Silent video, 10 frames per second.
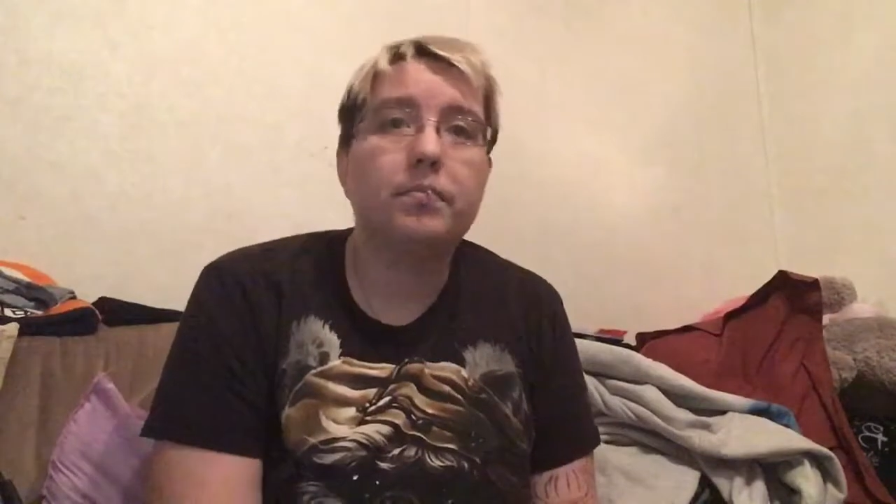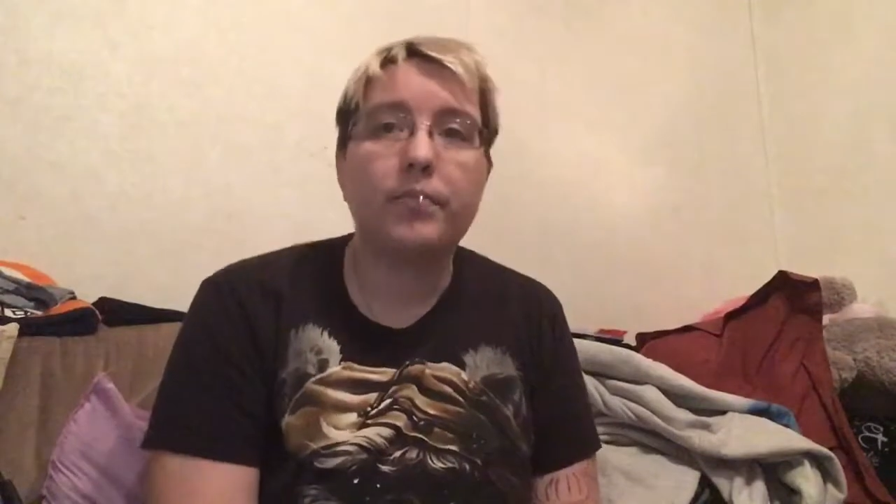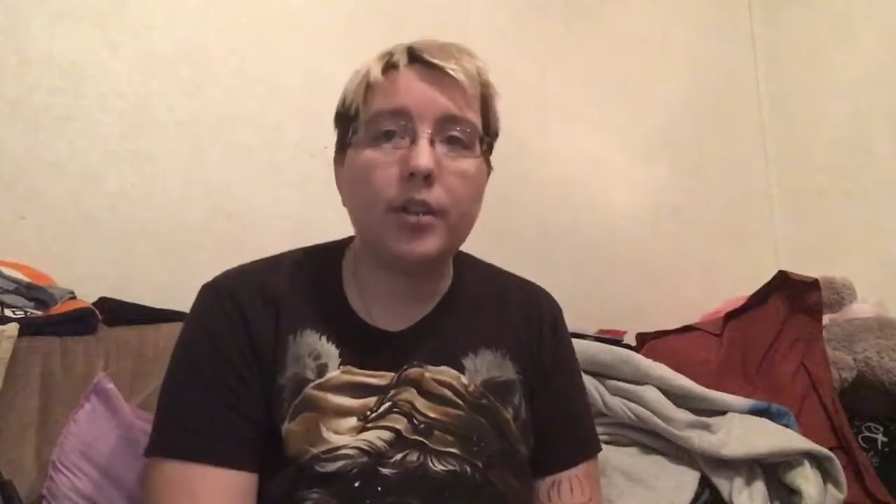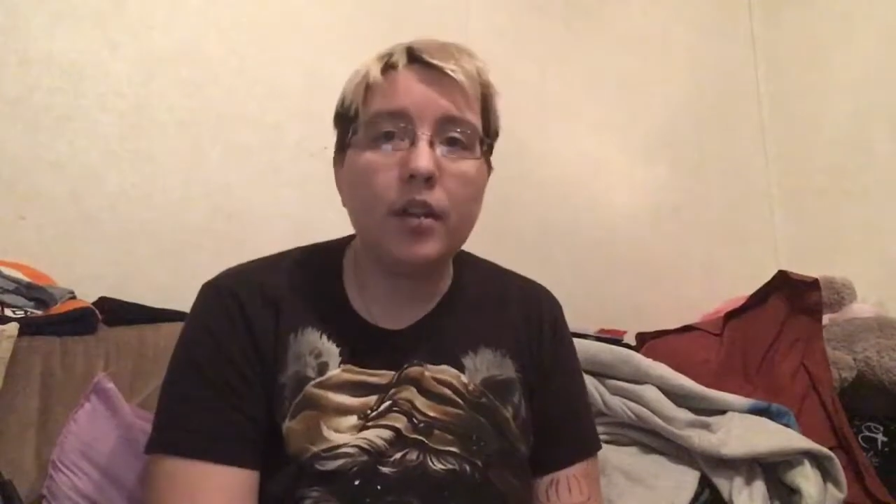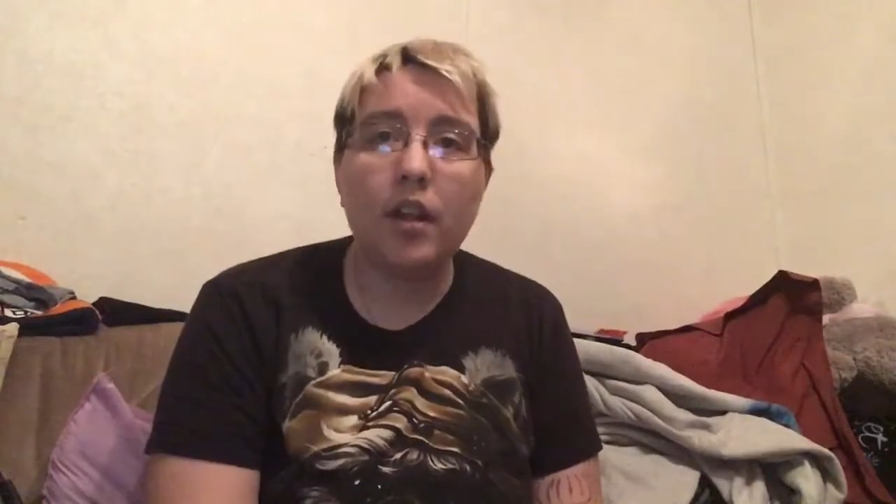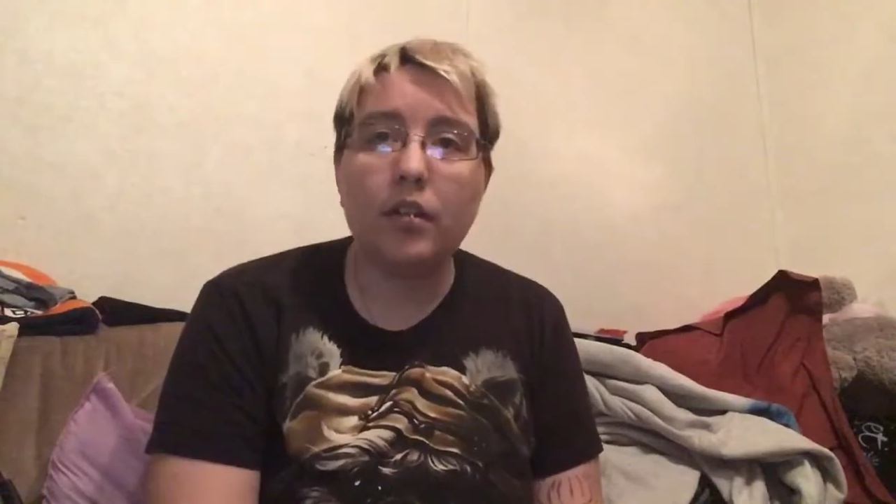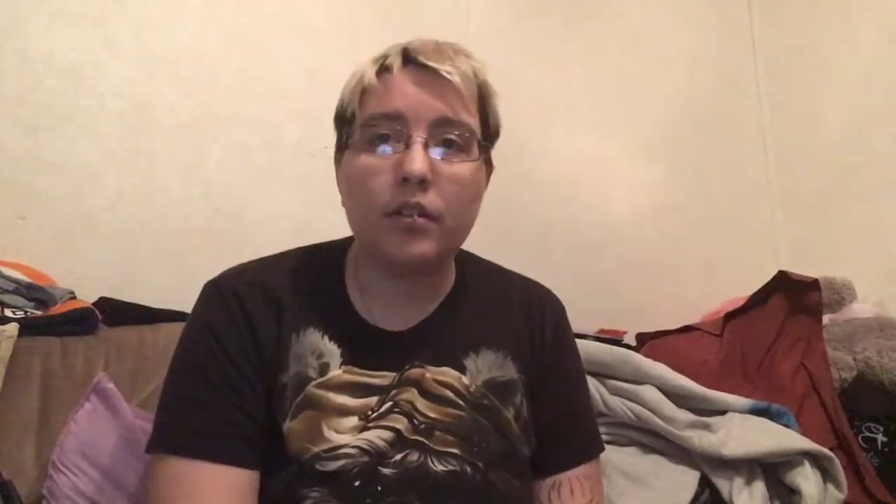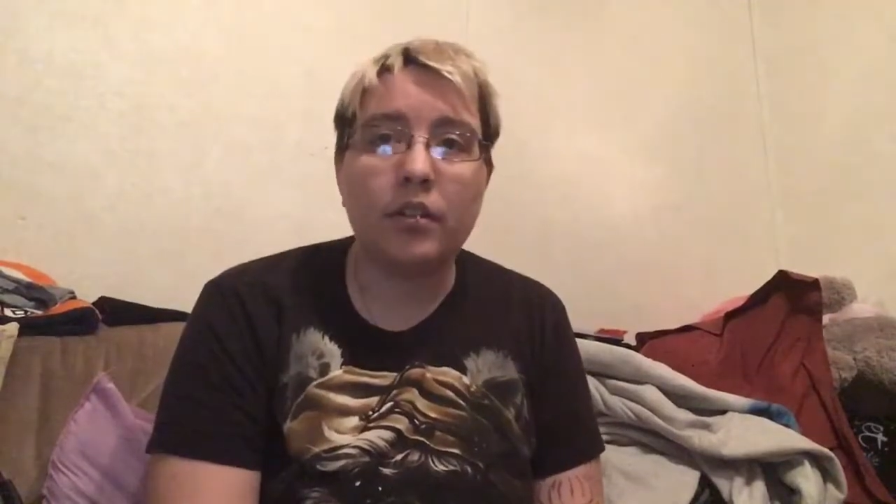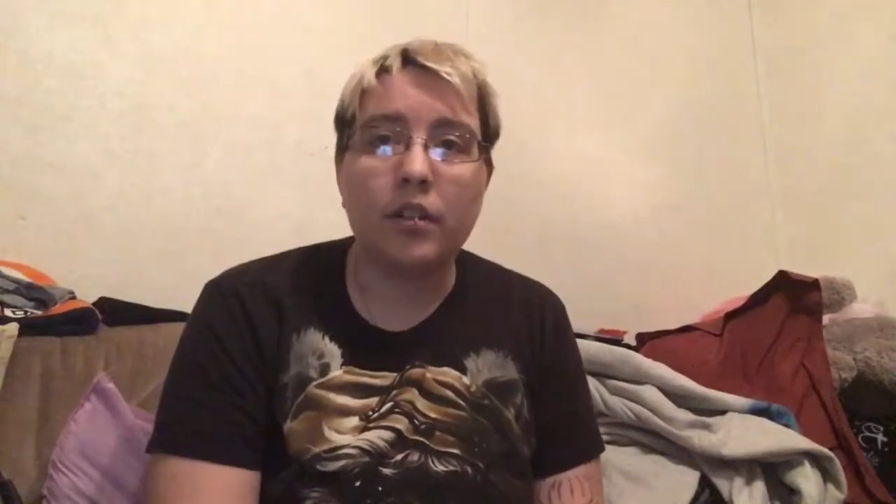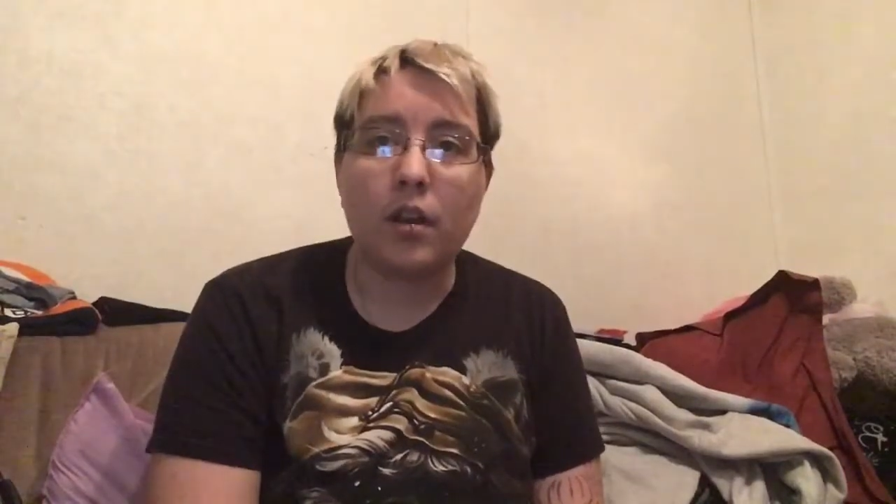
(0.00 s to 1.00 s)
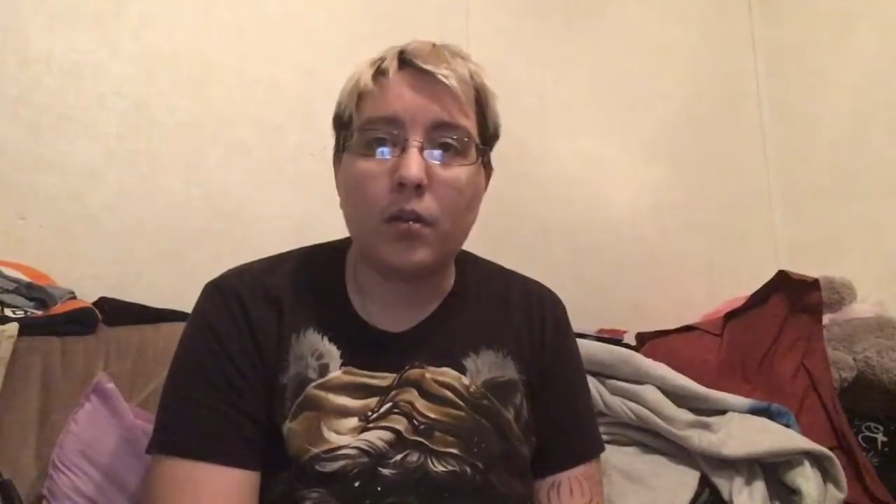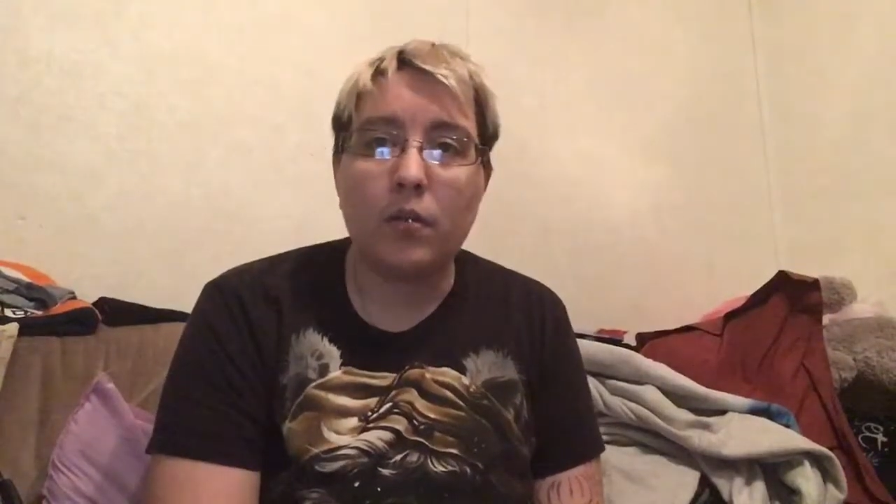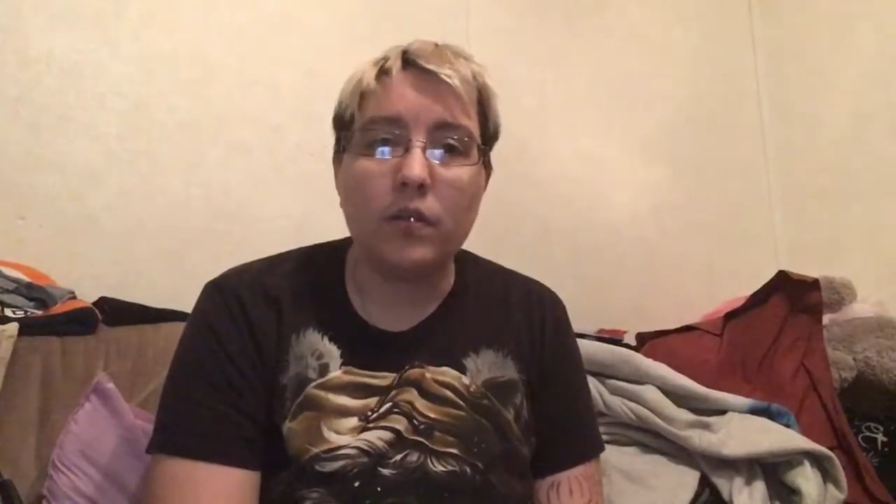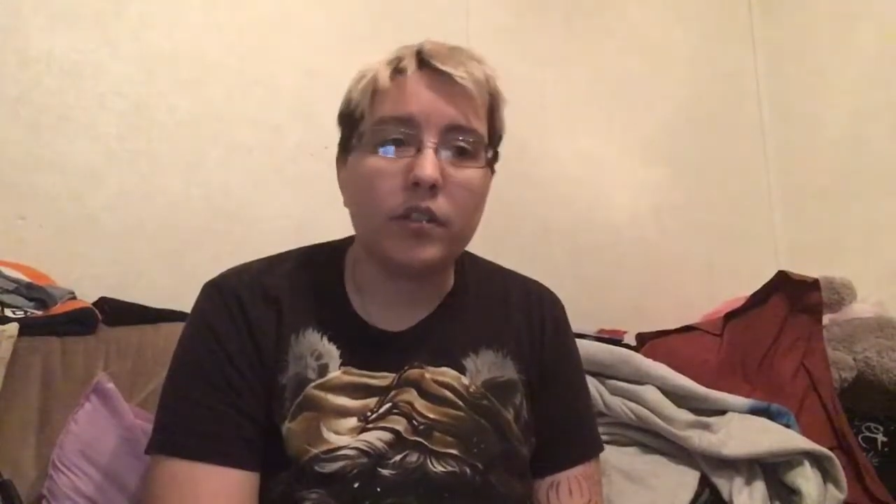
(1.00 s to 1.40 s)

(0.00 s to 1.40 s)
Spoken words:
They're not going to know